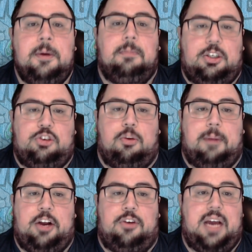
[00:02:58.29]
But just a
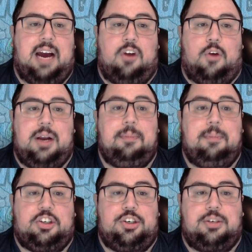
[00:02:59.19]
reminder, if you haven't already, make
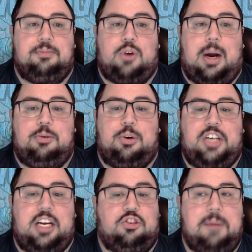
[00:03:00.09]
sure you're subscribed to our
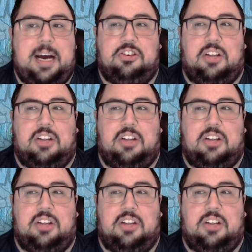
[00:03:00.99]
channel, smash the